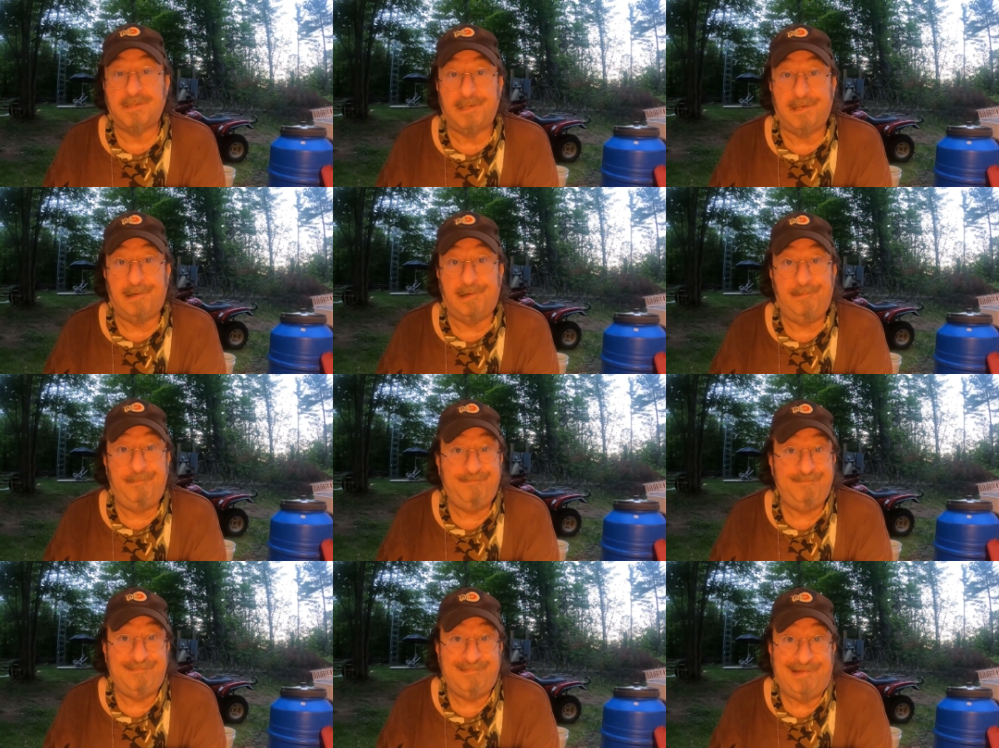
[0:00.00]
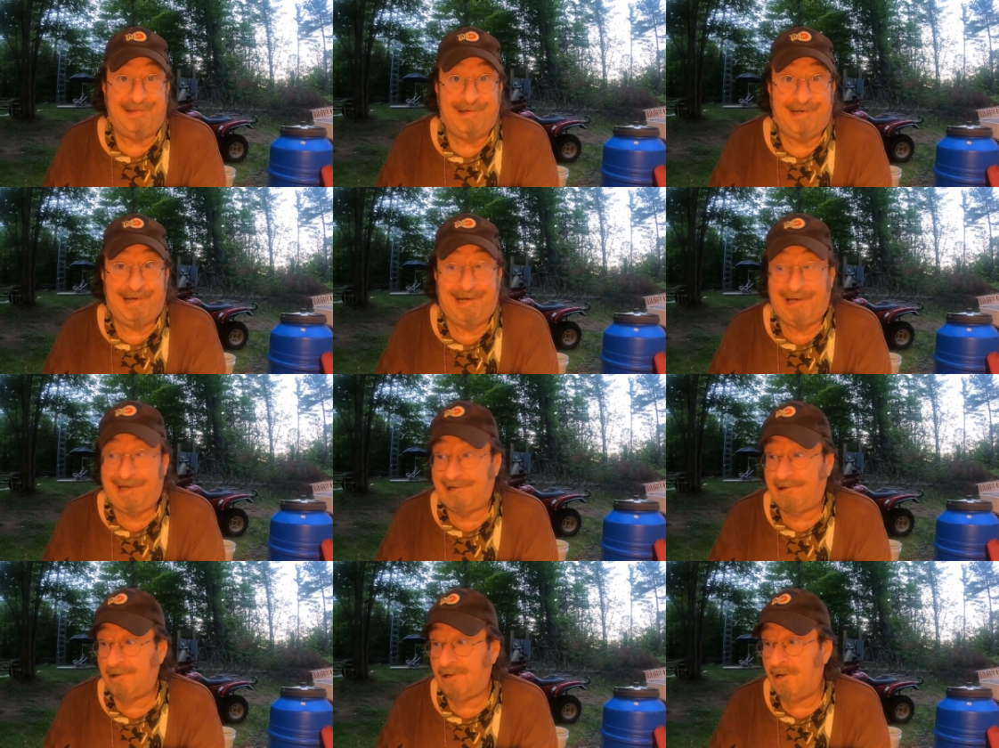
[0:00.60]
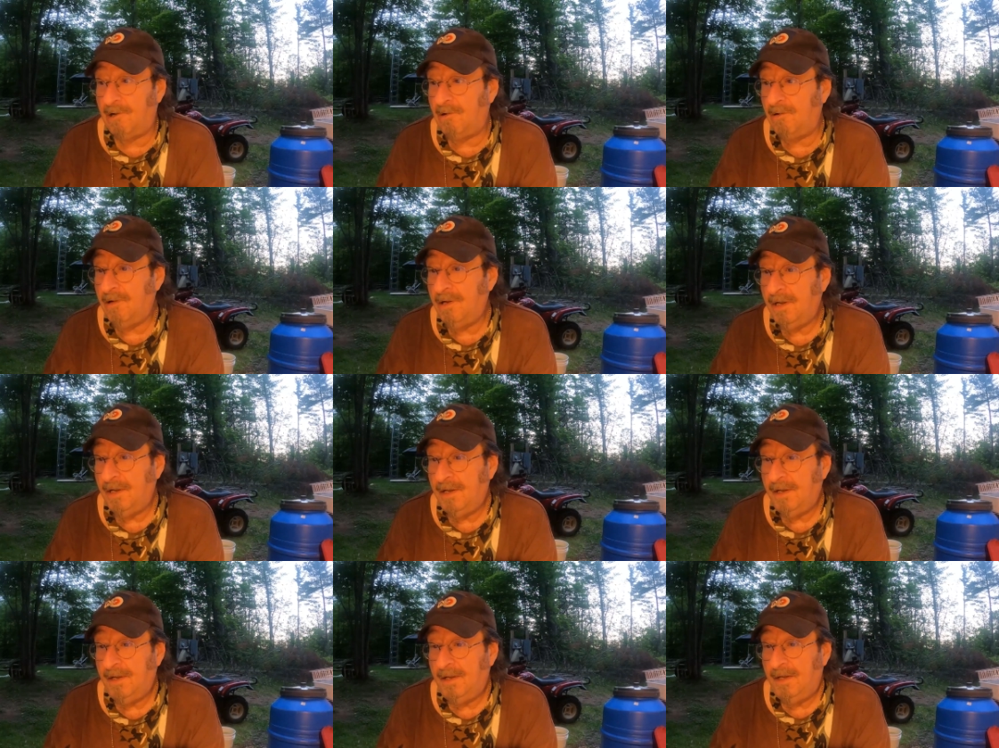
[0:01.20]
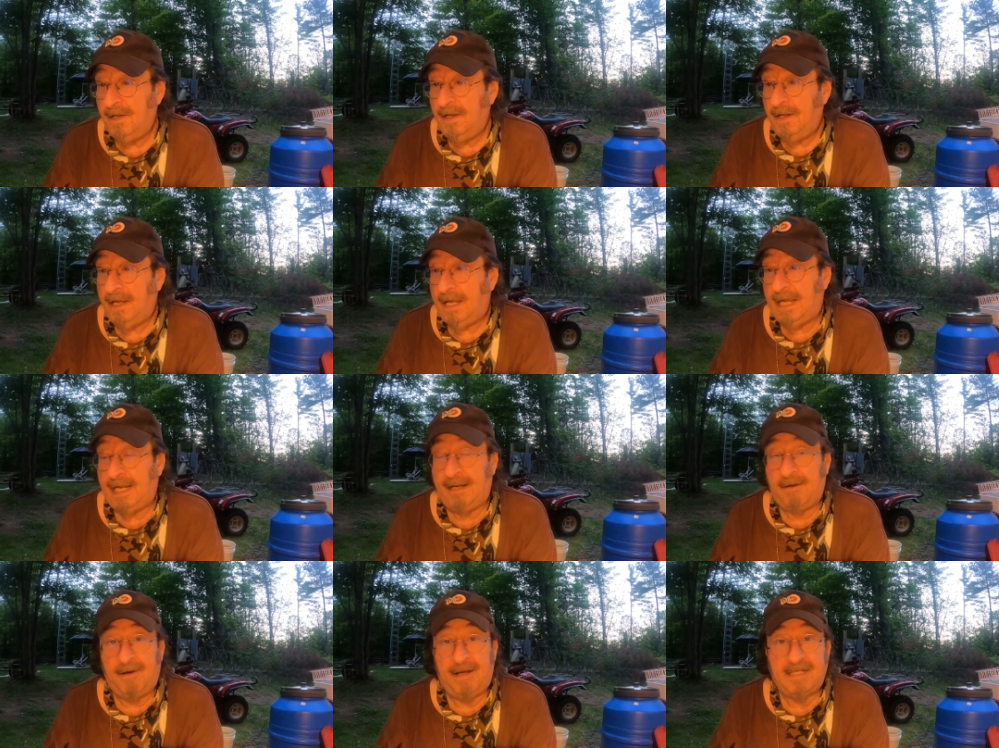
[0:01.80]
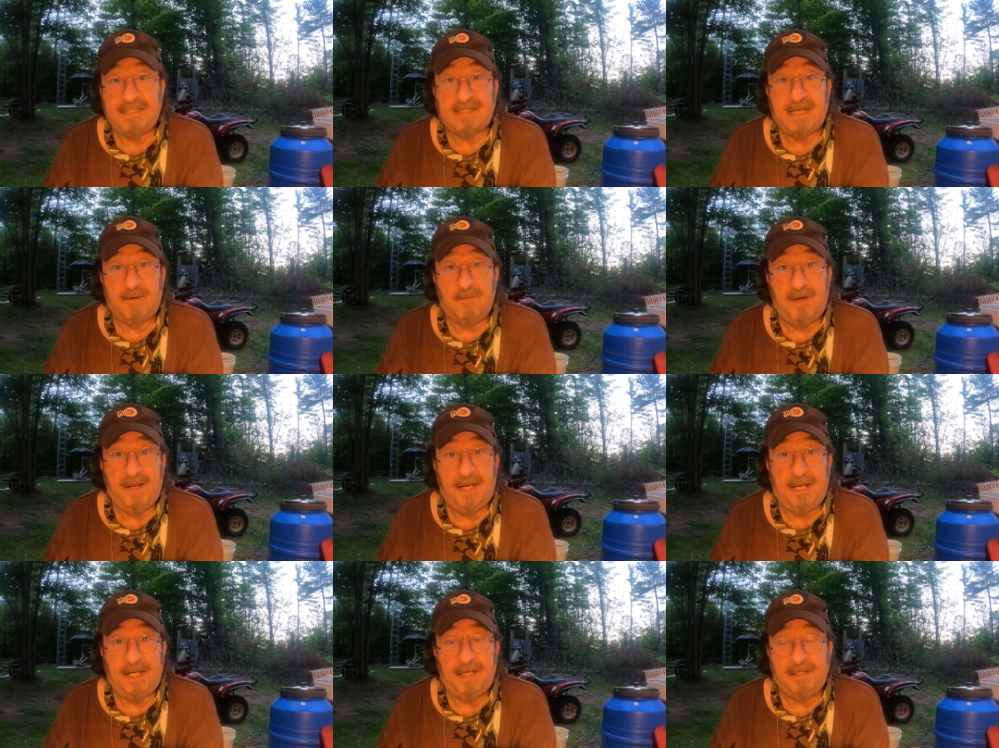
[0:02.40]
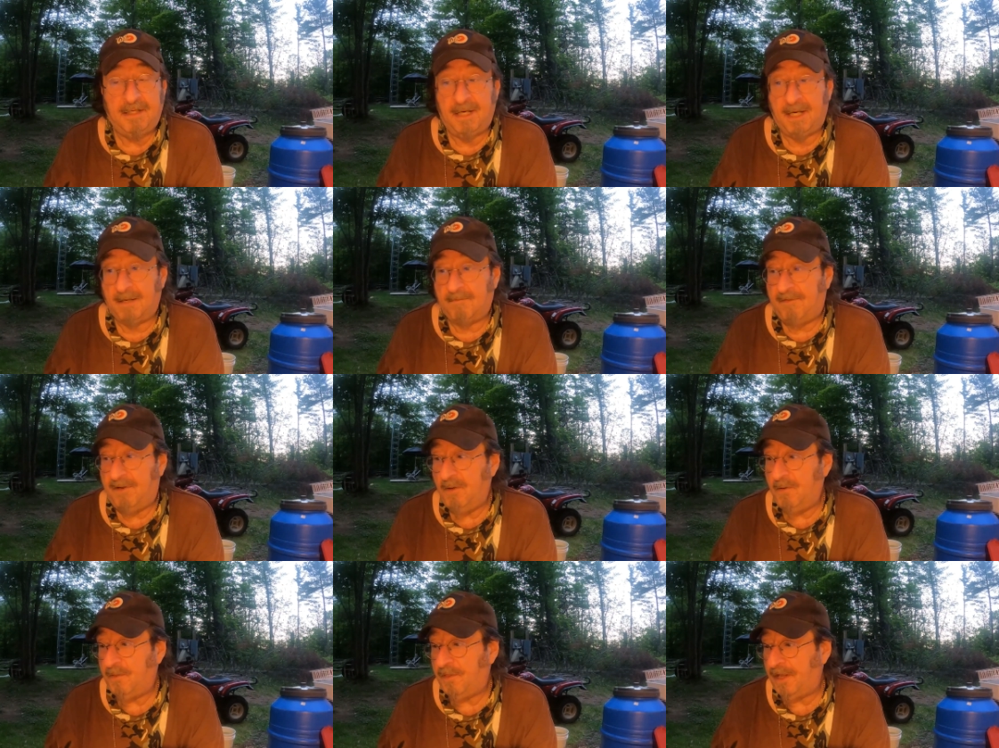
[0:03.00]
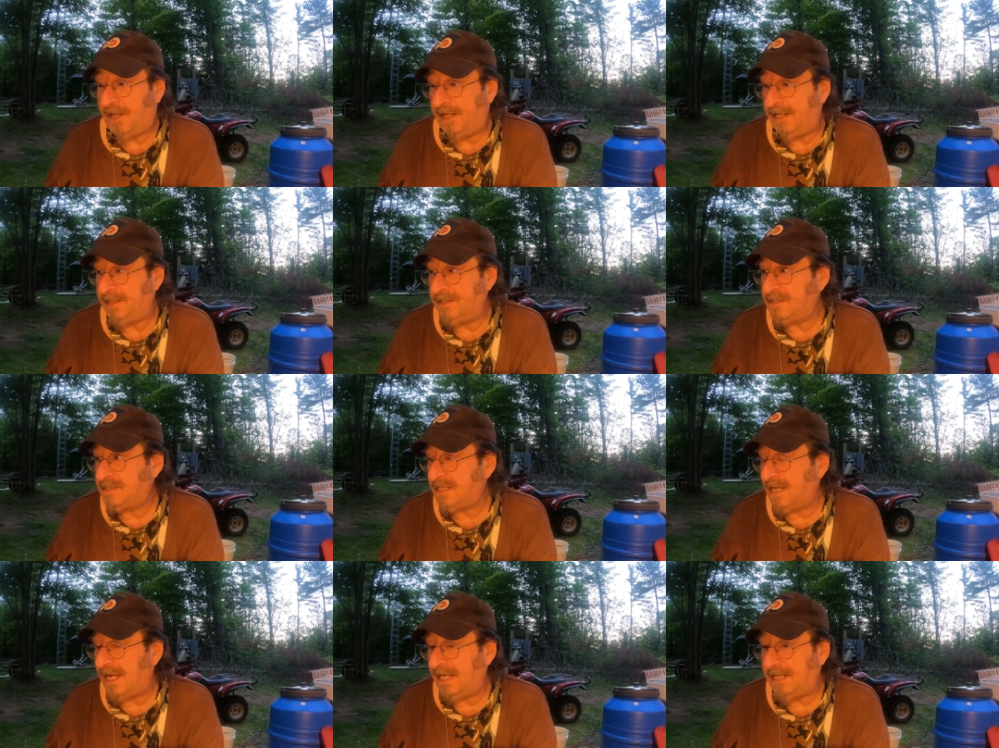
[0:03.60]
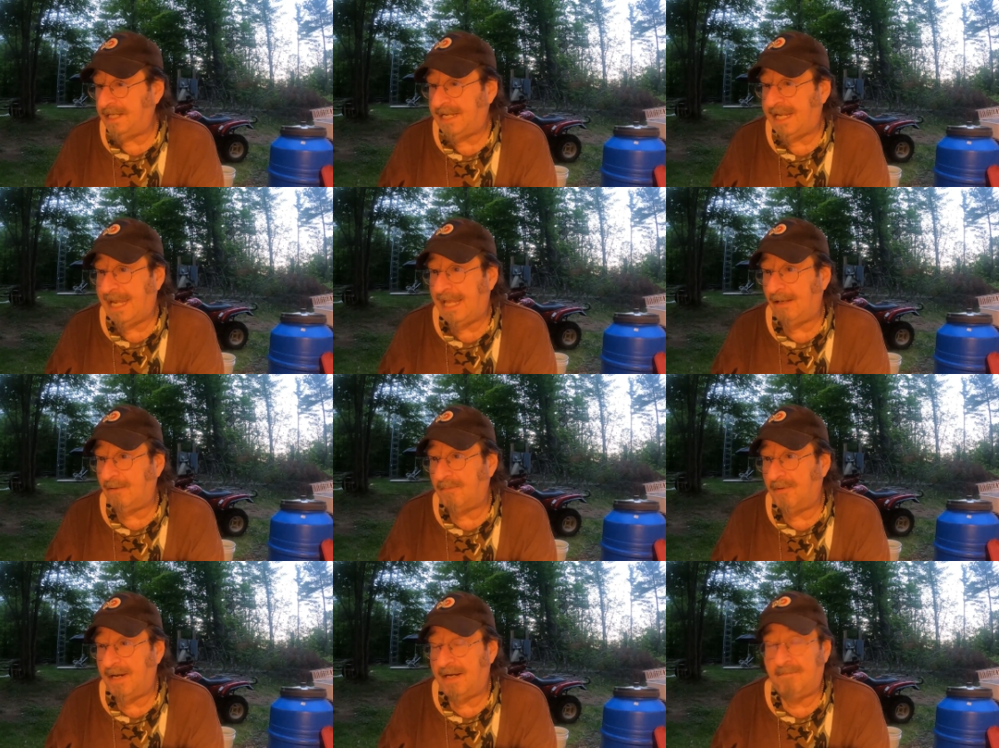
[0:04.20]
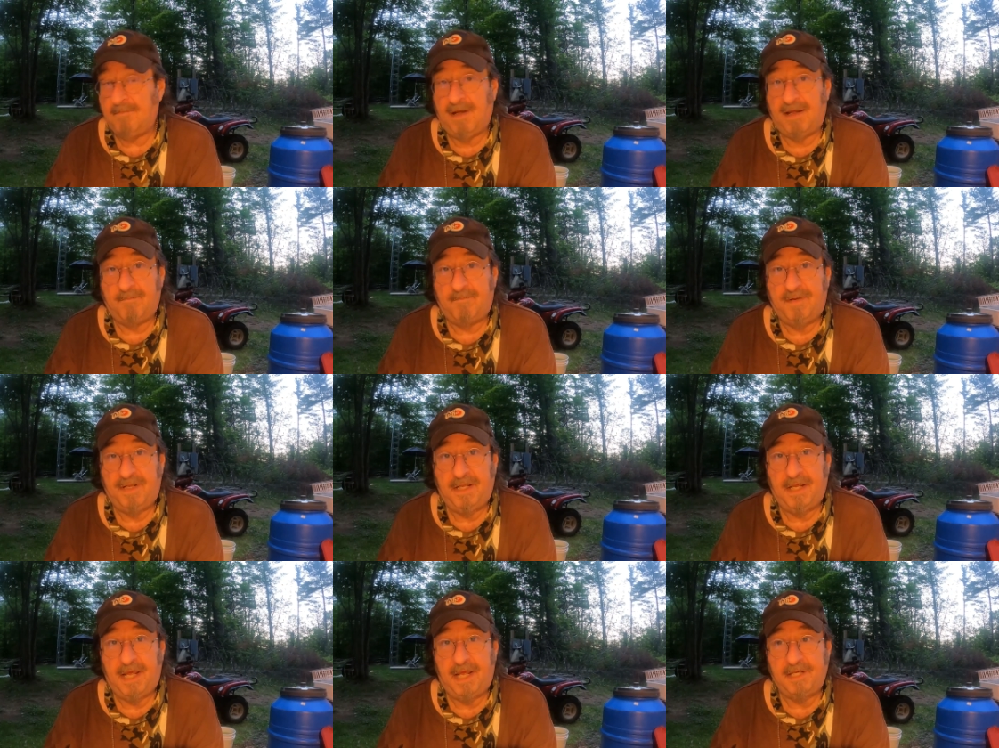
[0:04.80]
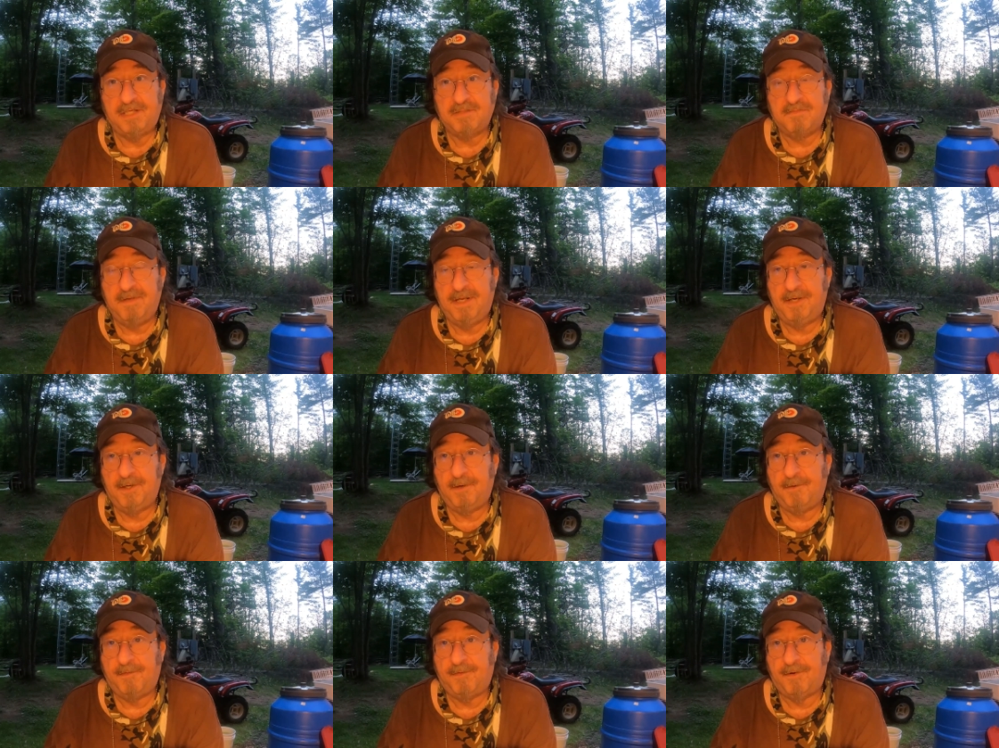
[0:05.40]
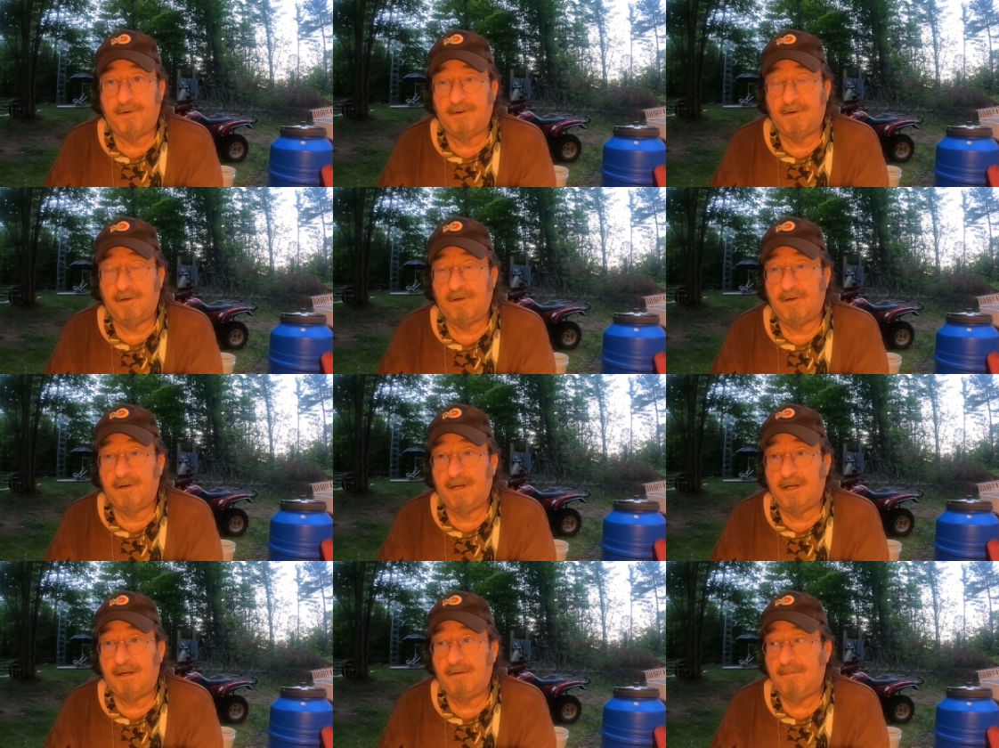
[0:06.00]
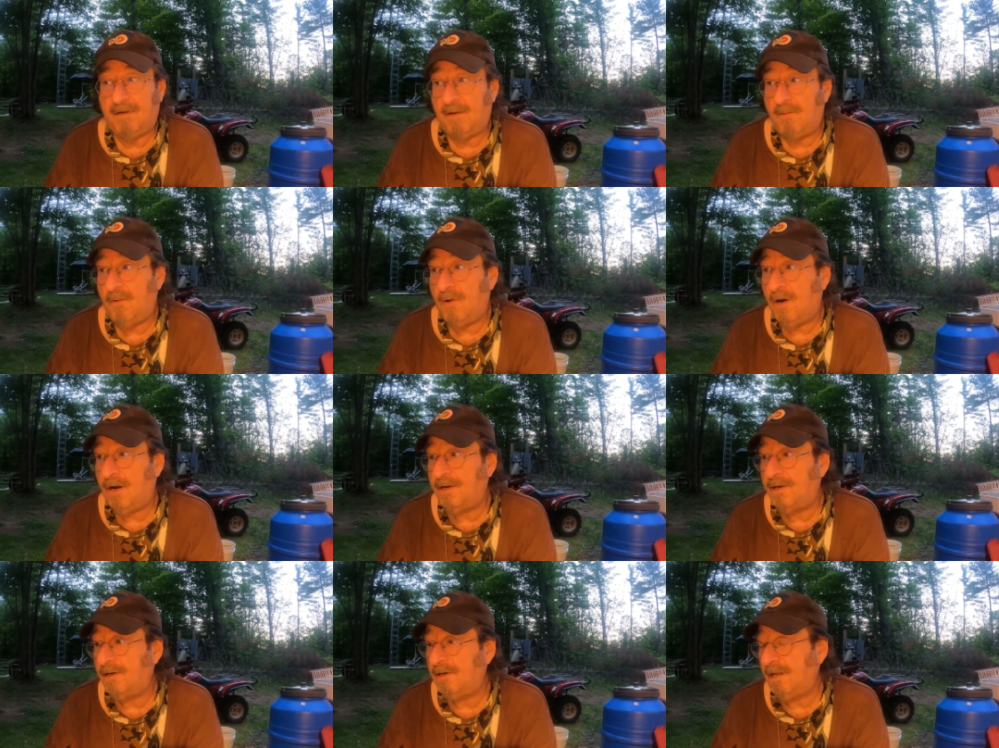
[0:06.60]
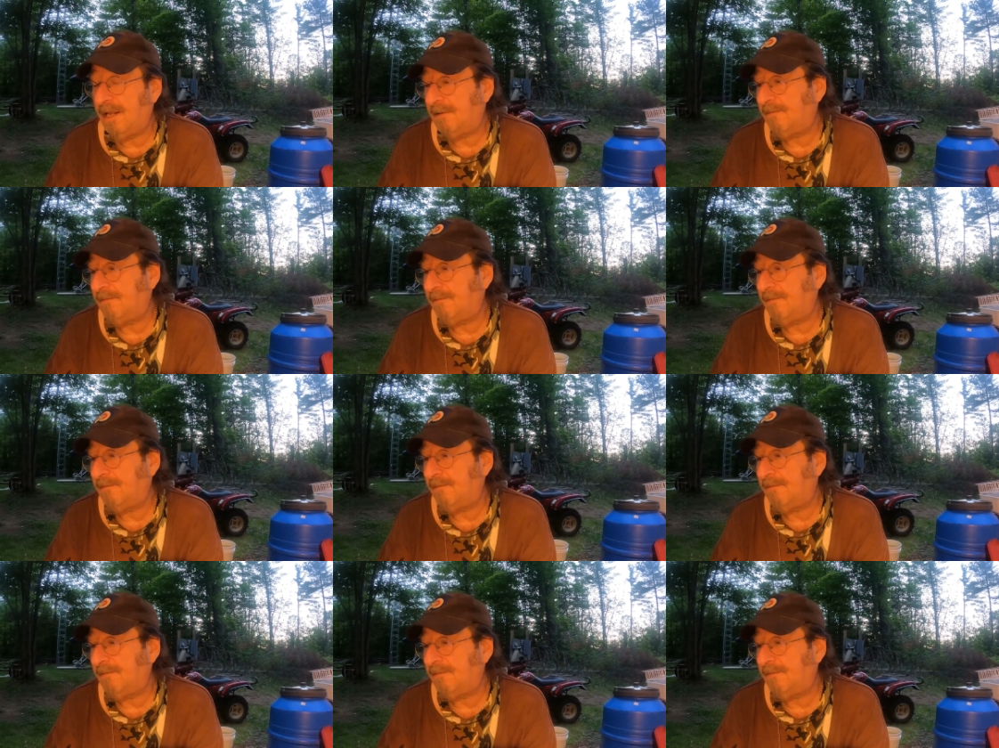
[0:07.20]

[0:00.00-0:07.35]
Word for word: so... I don't know. Anyways, I went in, did a few things. I had to calibrate my pH meter for uh, my water,